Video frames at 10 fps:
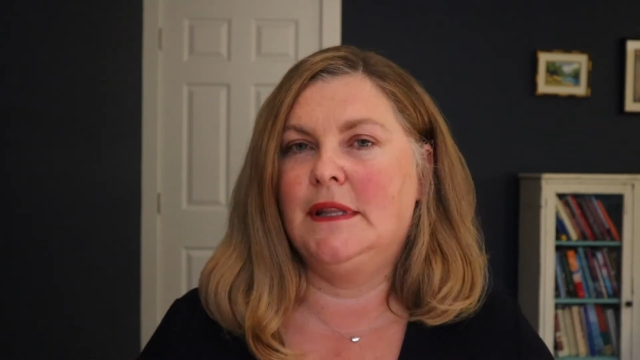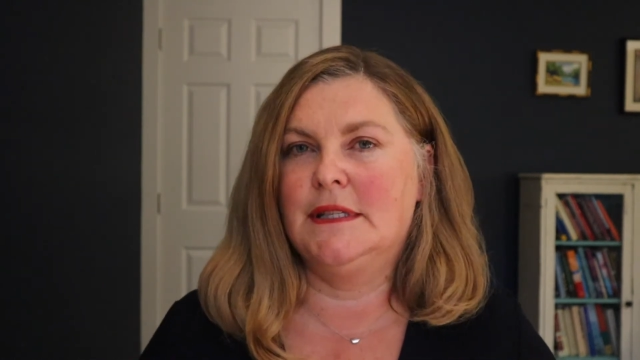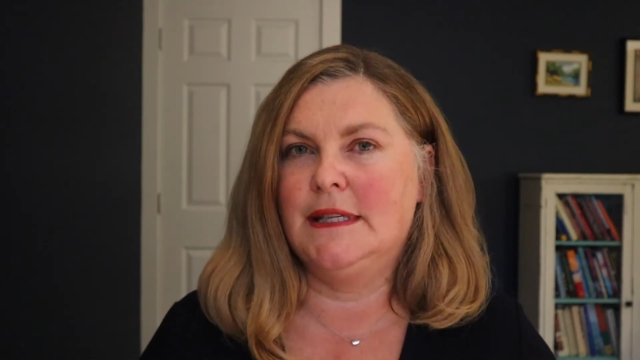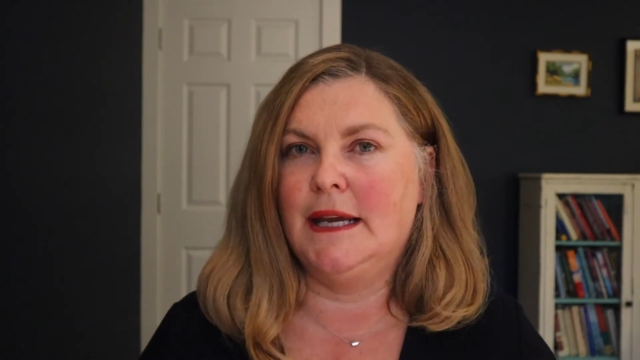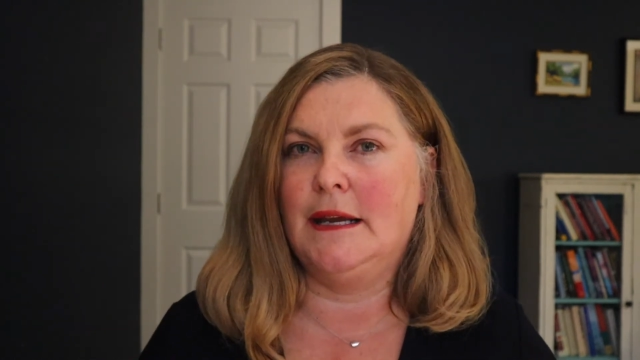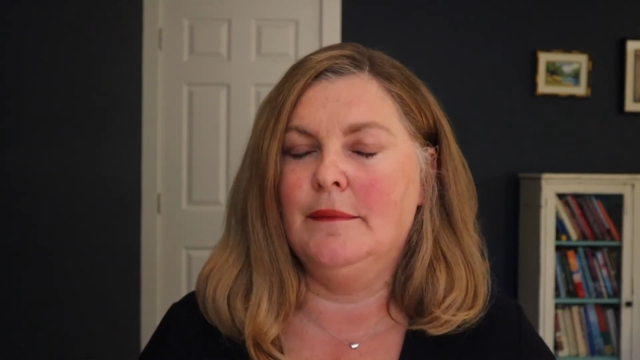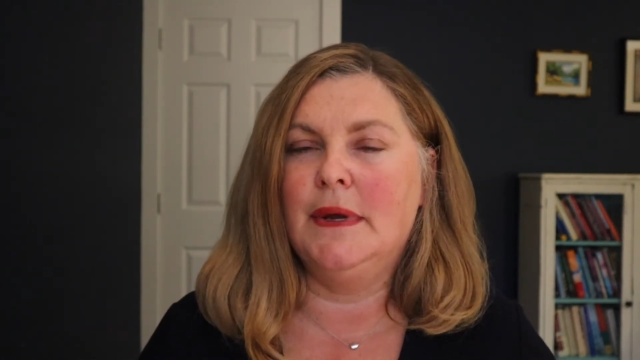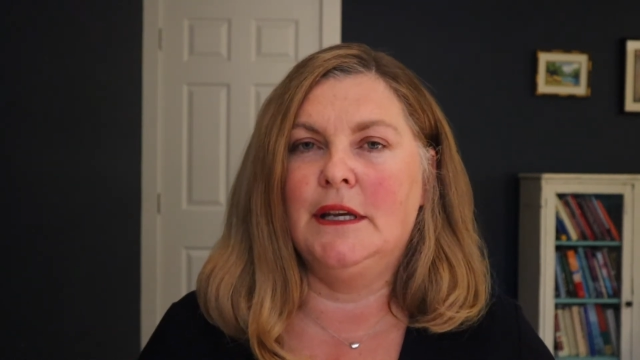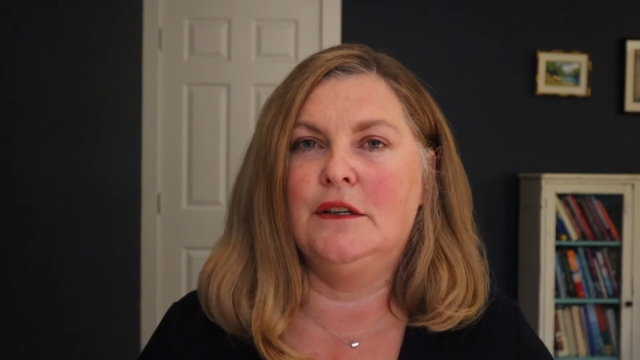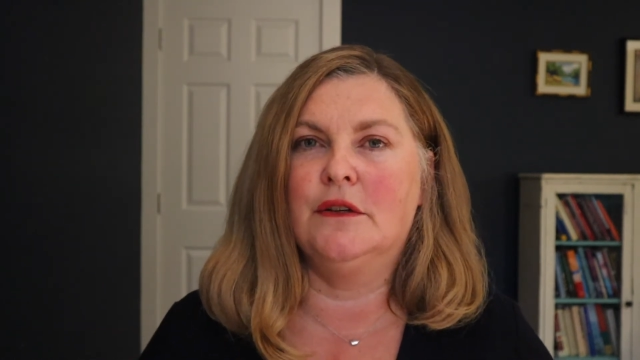the same
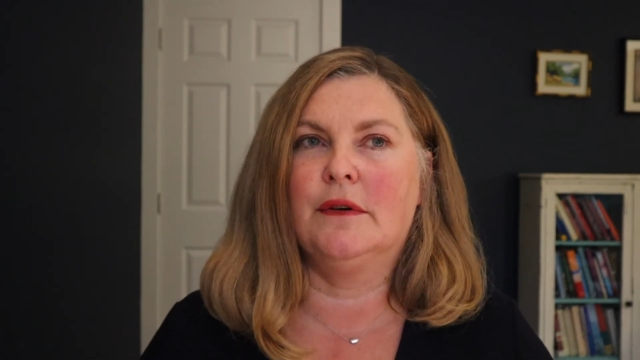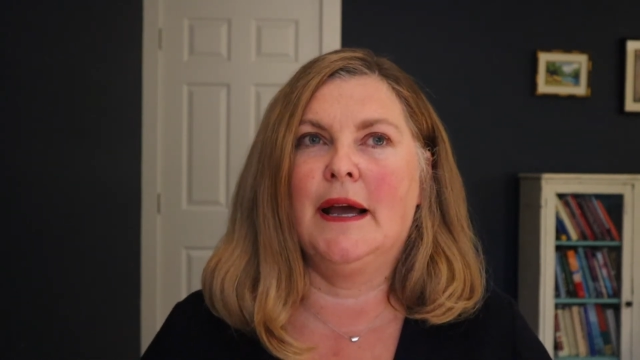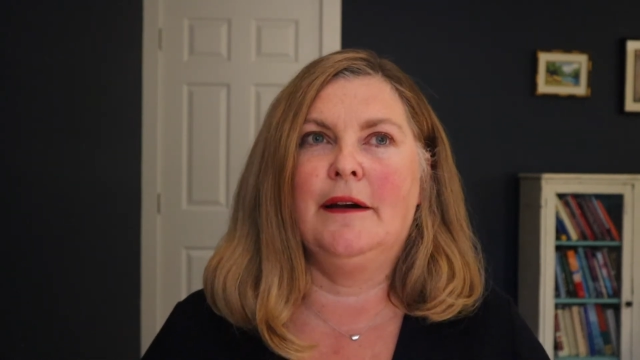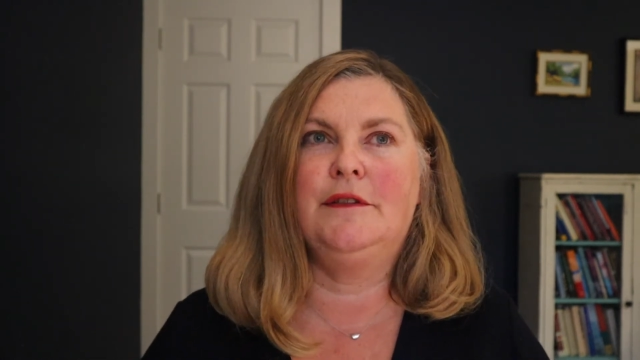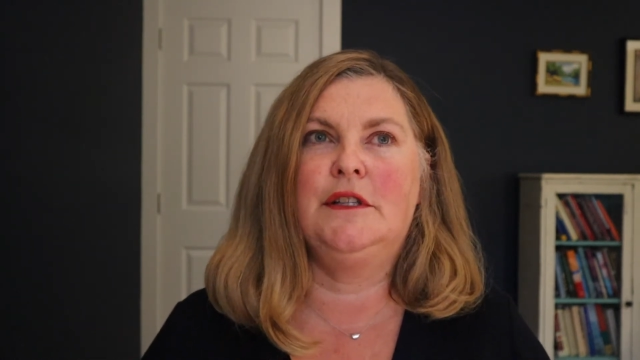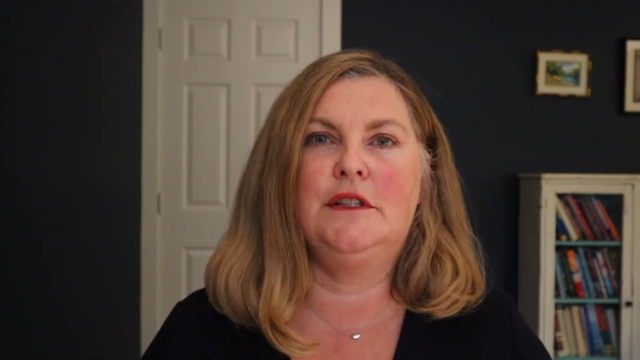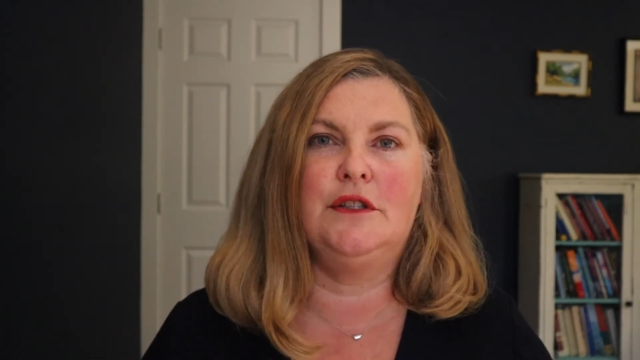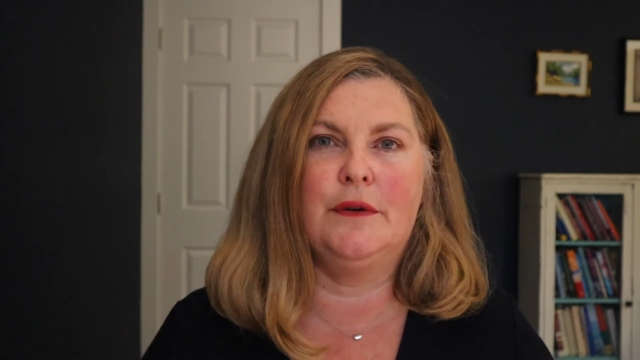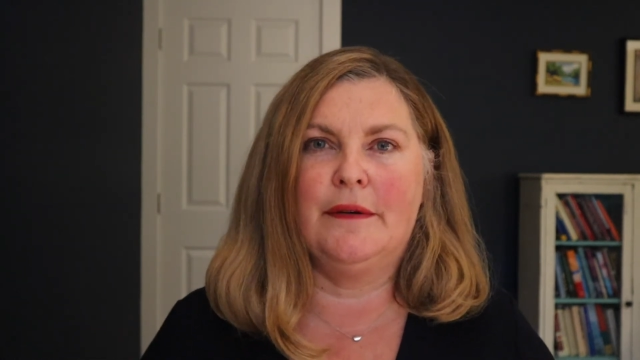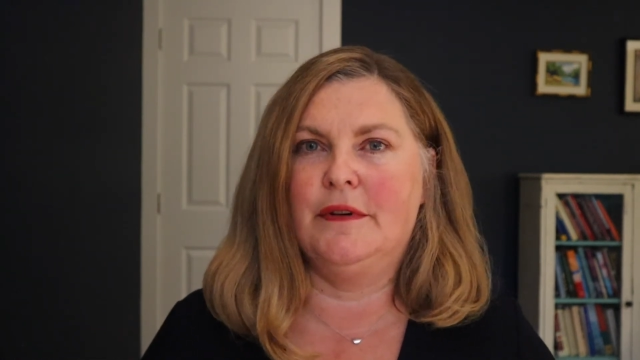and you don't have to
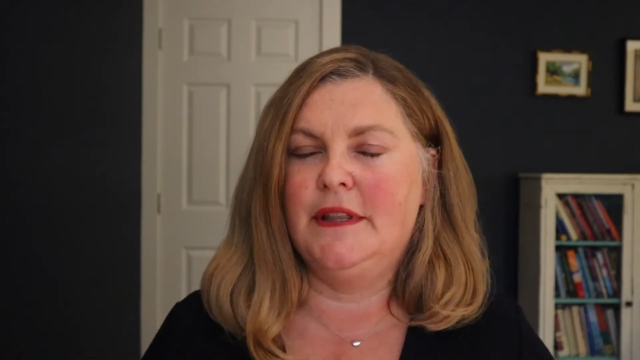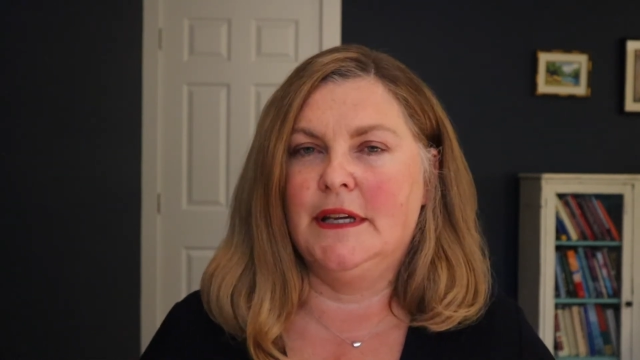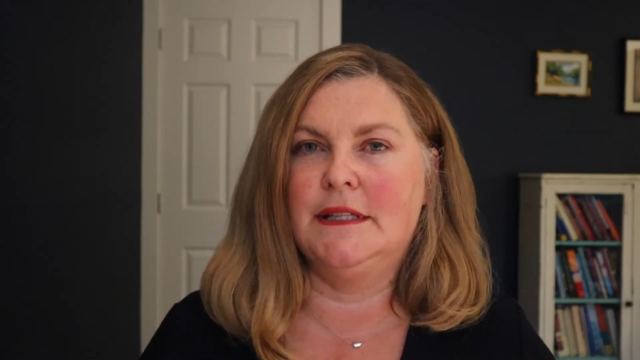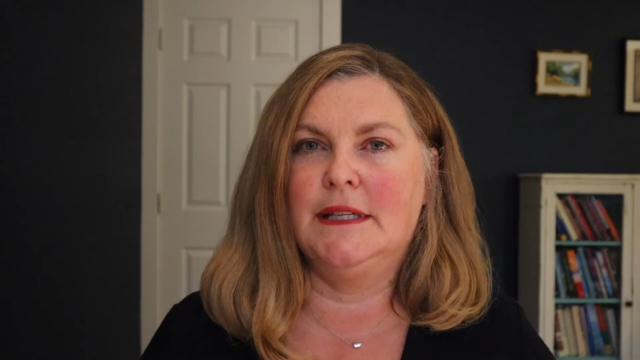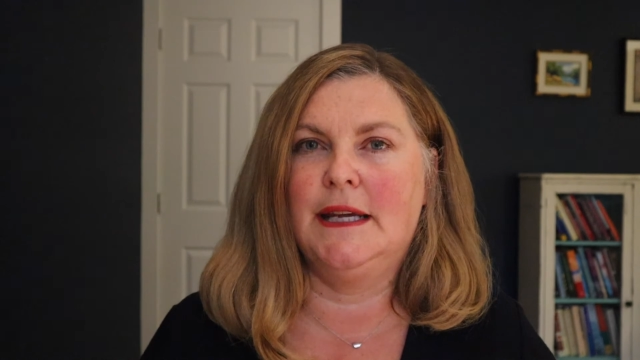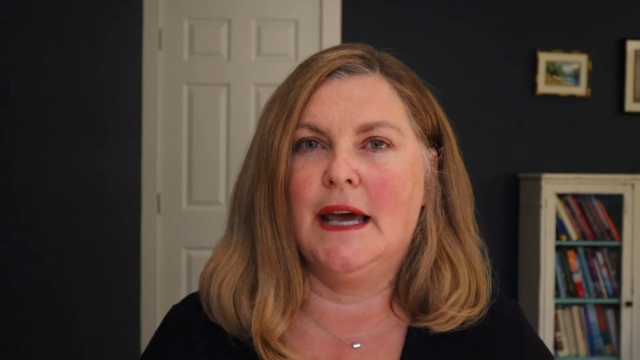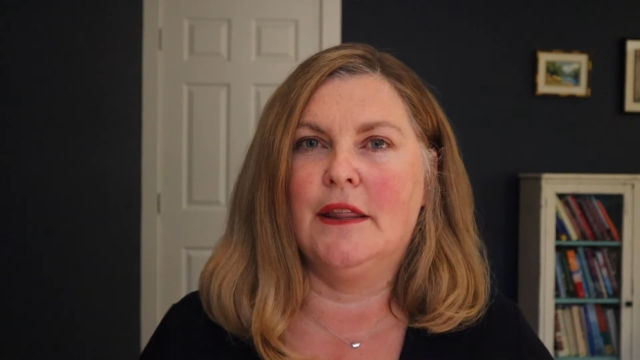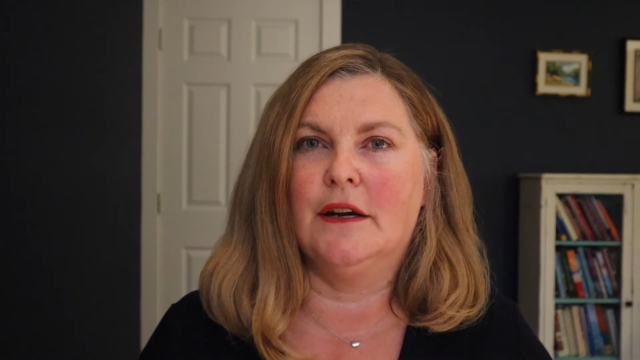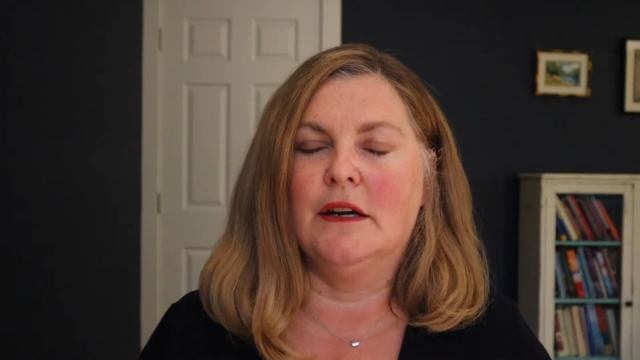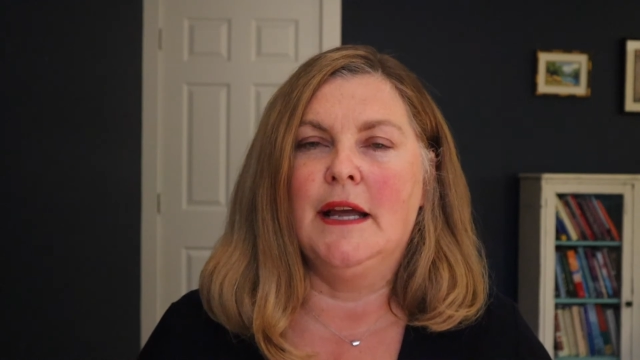do everything
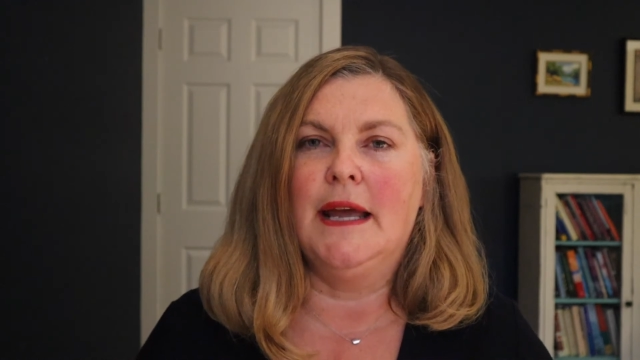together.